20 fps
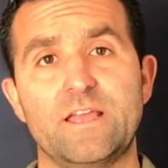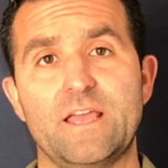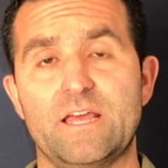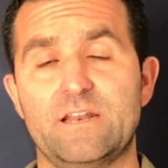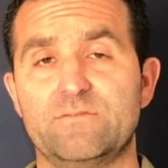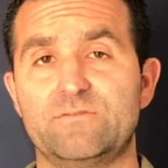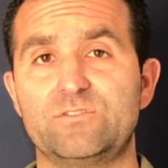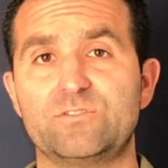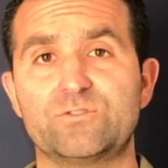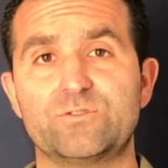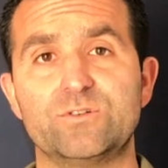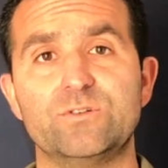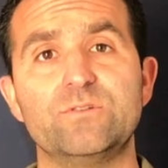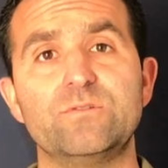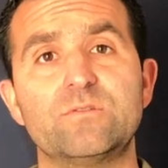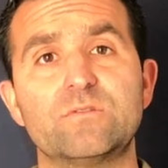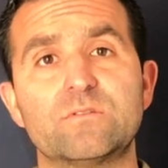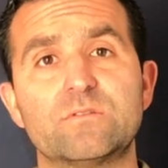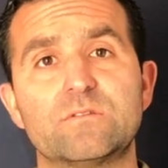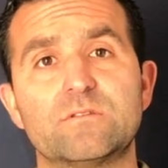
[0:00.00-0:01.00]
and of
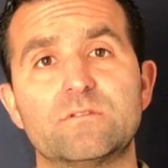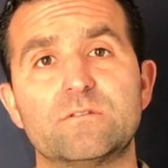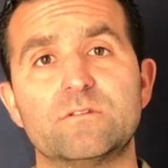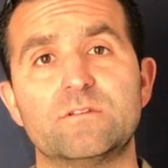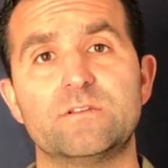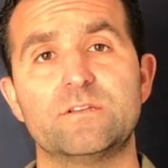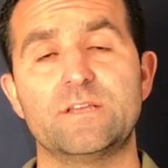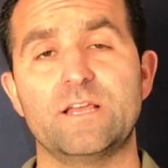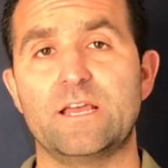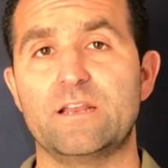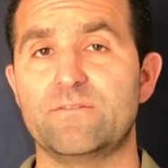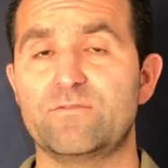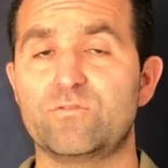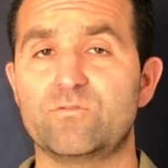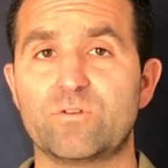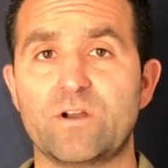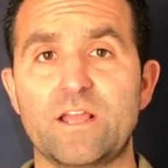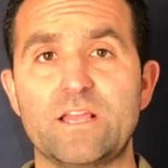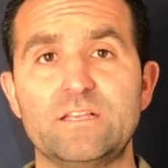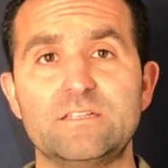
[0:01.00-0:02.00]
truth and of
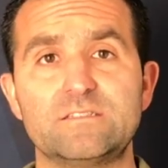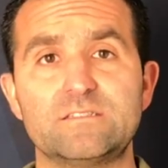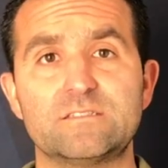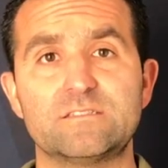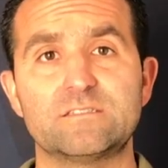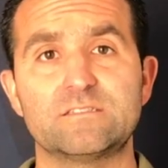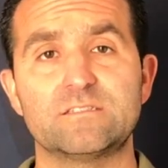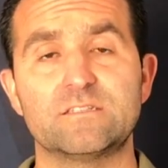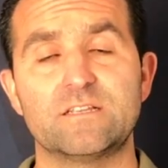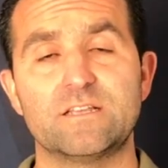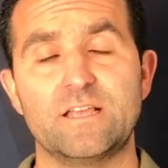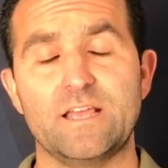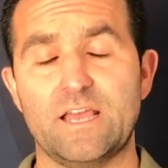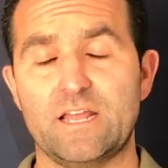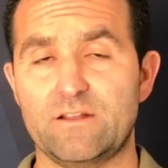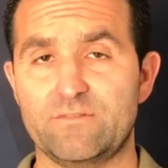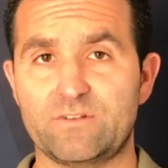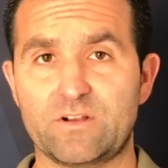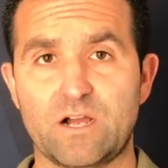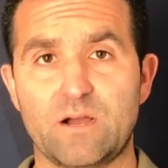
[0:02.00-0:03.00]
grace
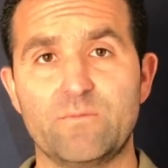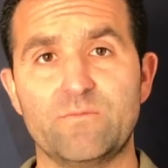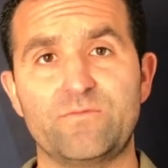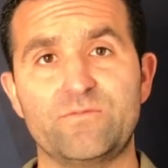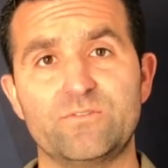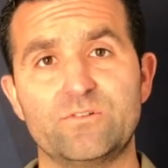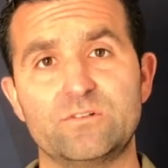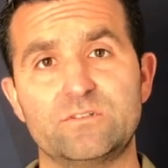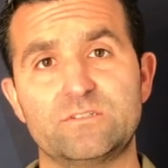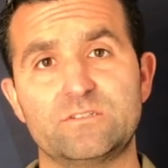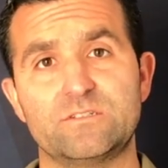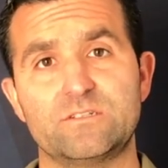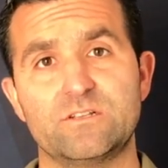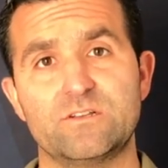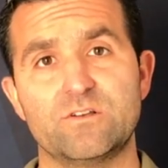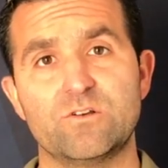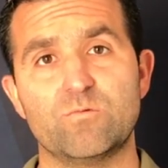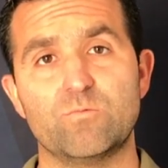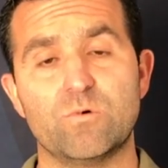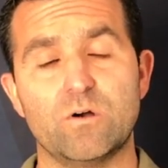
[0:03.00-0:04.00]
and of comfort,
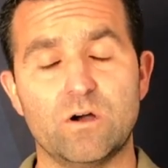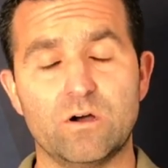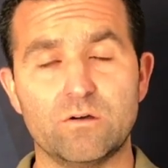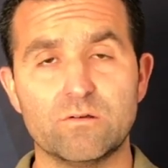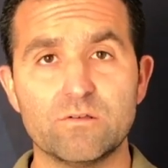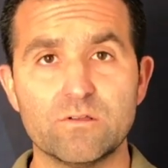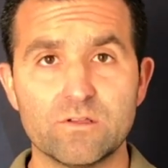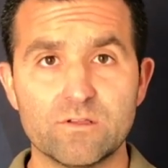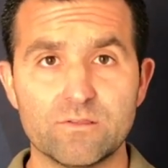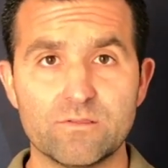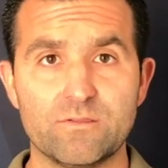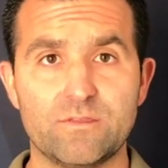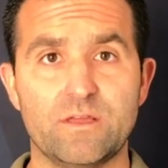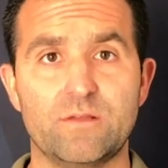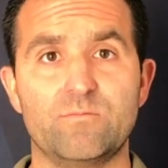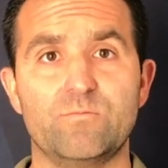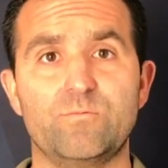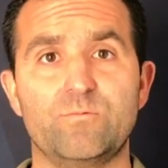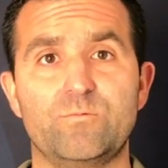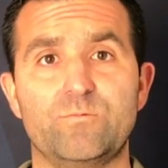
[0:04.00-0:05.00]
well,
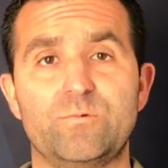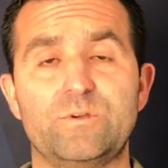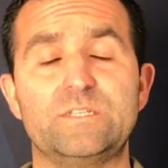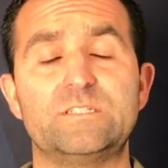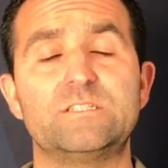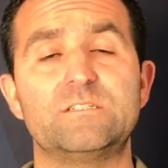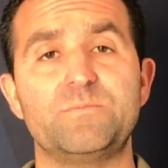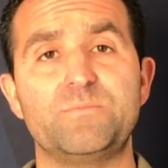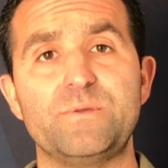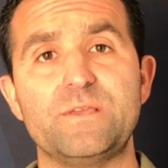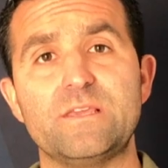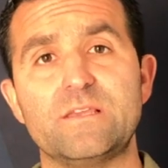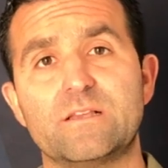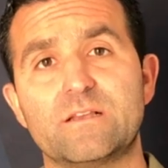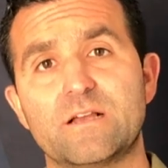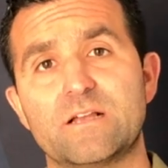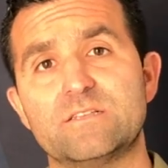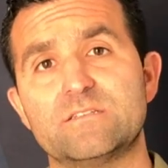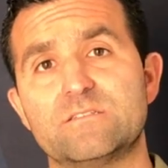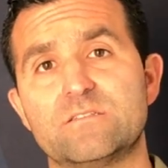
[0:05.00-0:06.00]
then we speak
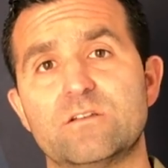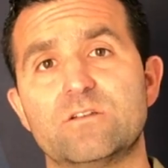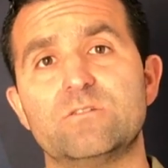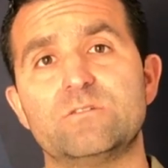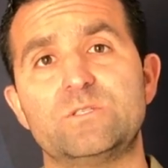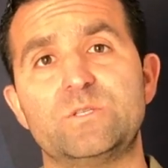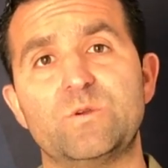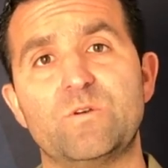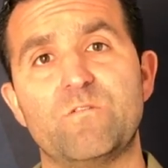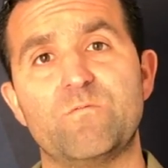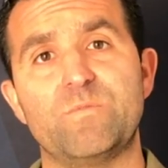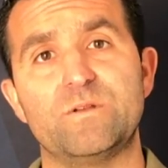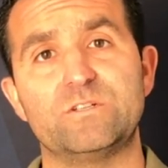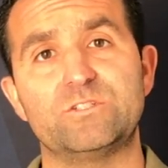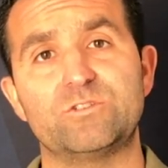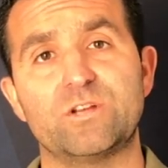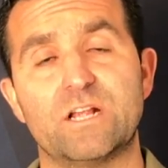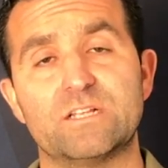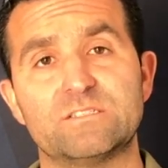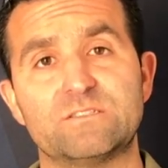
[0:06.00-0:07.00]
as those who have been
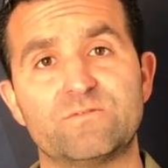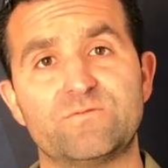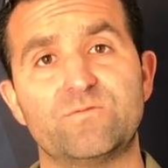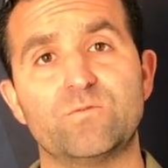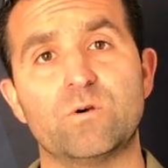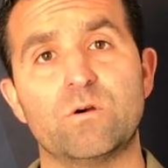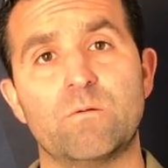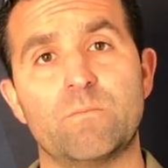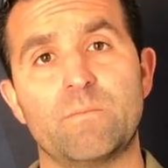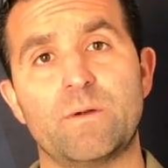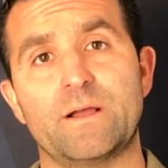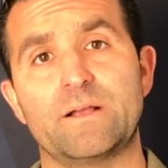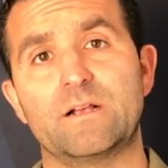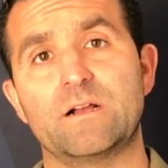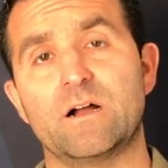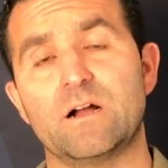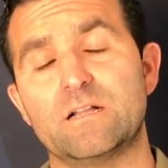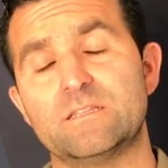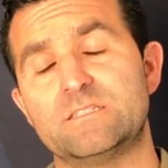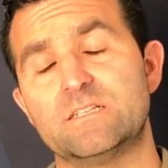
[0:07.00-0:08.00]
transformed by
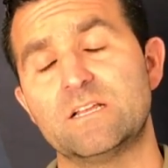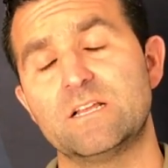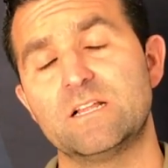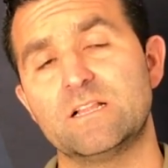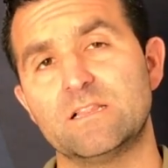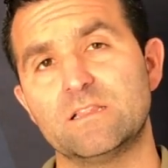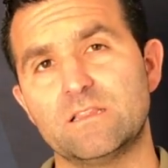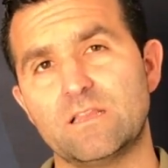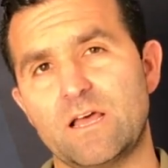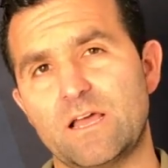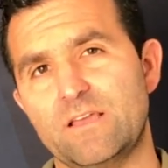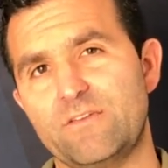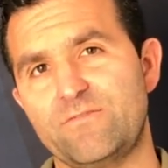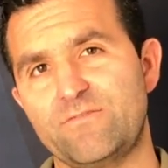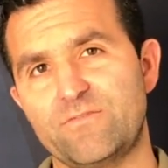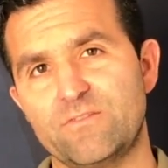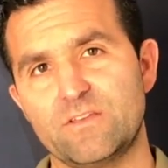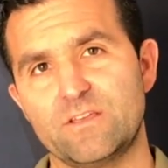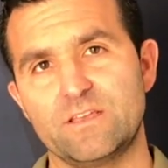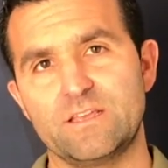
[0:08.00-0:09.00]
God's
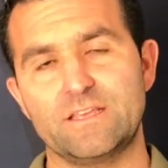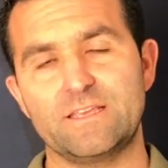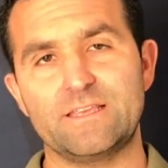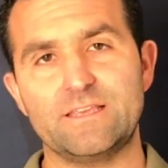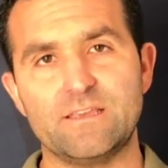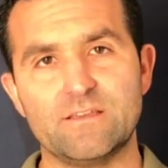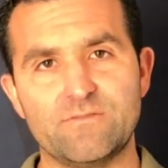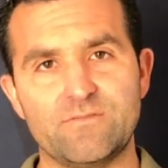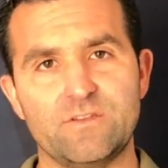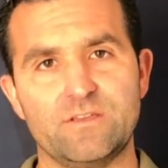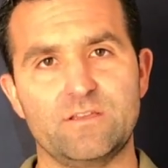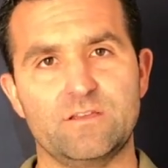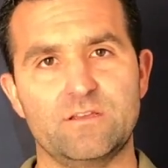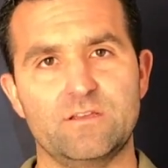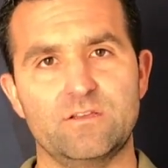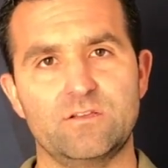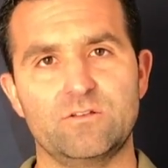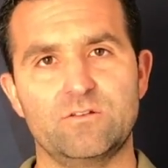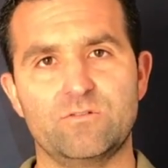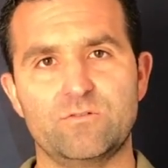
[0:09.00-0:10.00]
life-giving
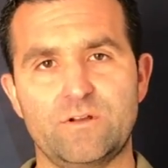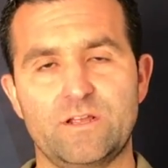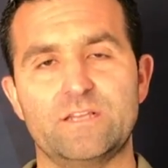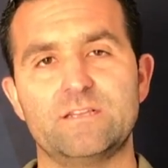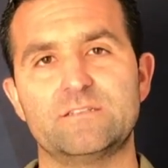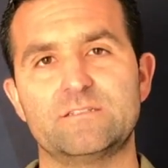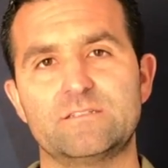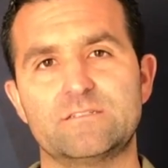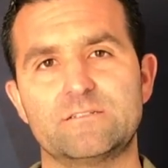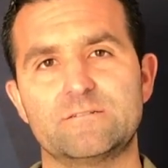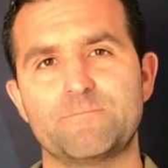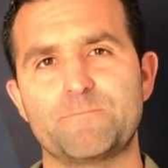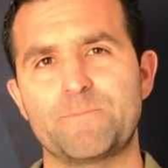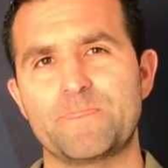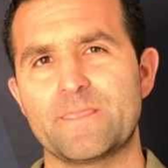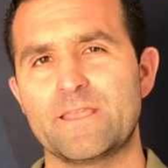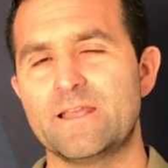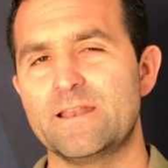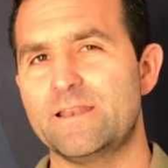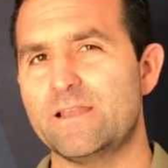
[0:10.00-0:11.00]
grace.
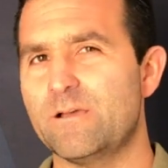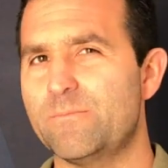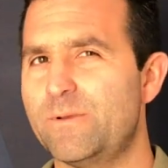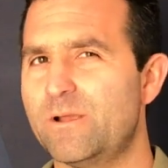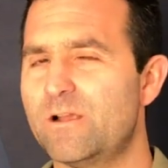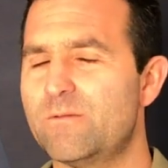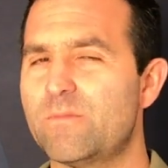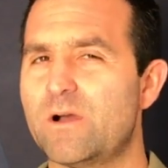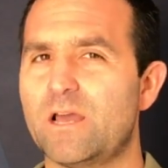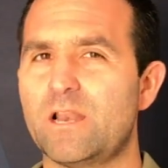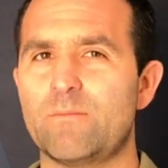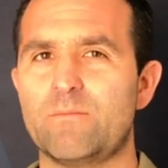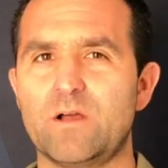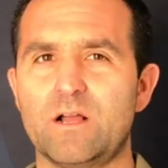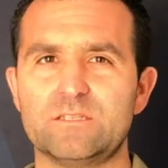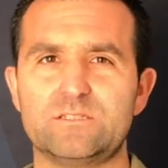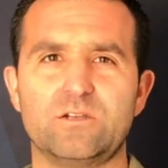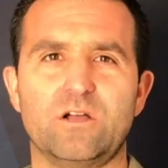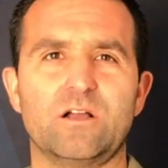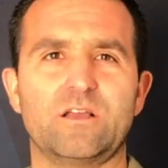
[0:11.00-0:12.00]
Now, bear in mind, I'm
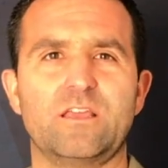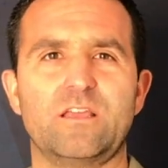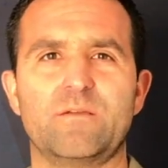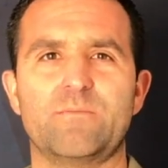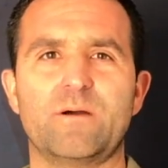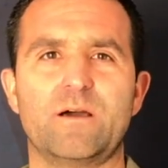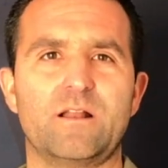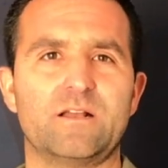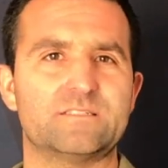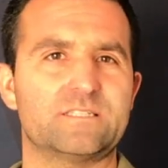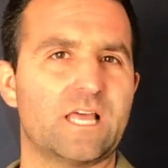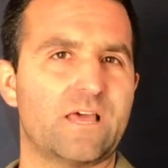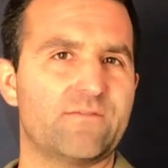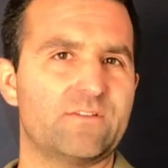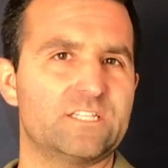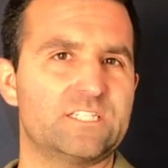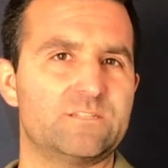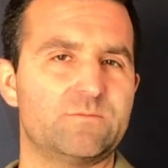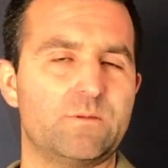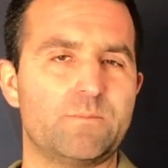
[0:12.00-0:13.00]
not talking about us
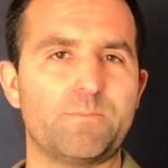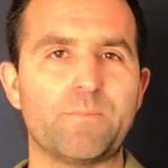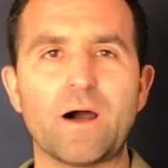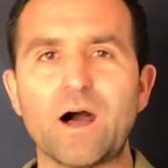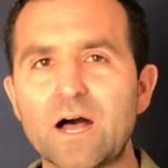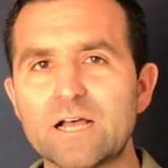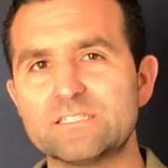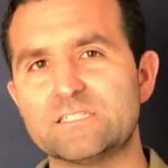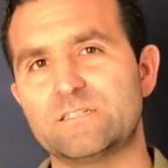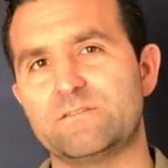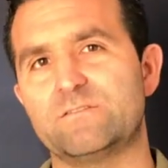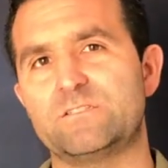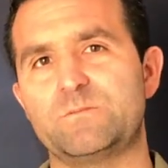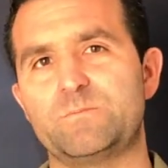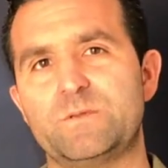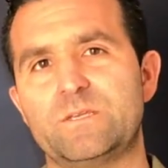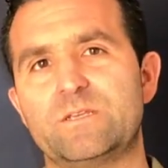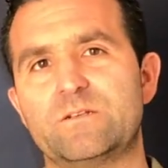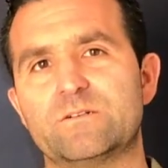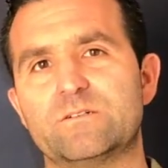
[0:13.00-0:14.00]
having to be positive
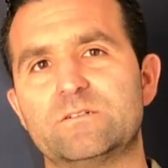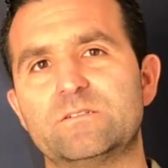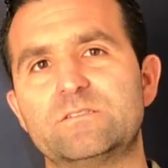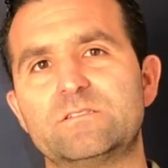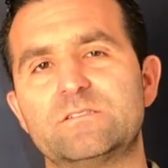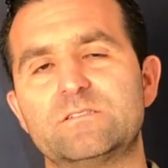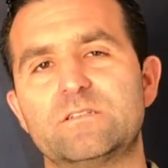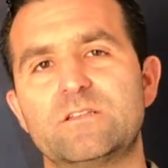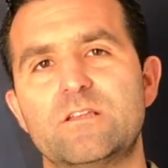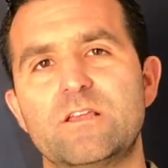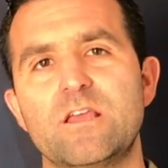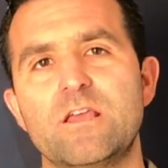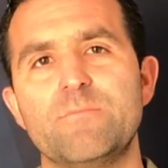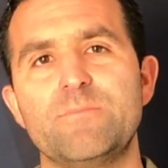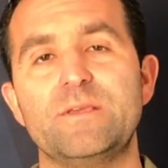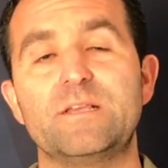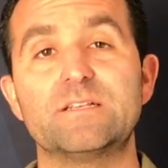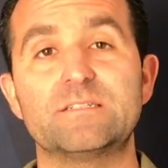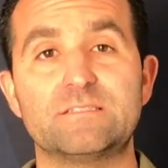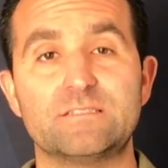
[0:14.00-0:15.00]
speakers,
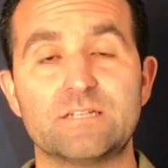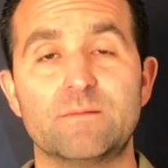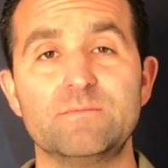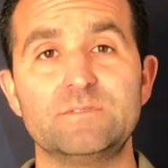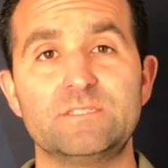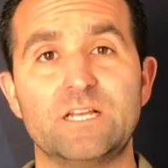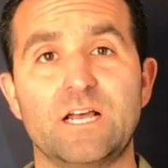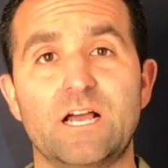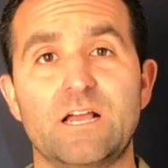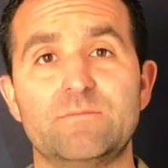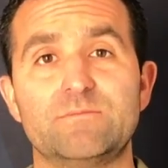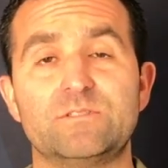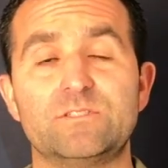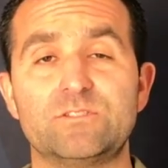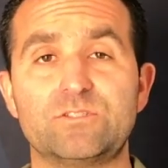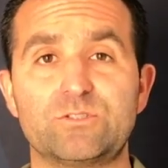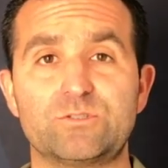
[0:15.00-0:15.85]
because sometimes the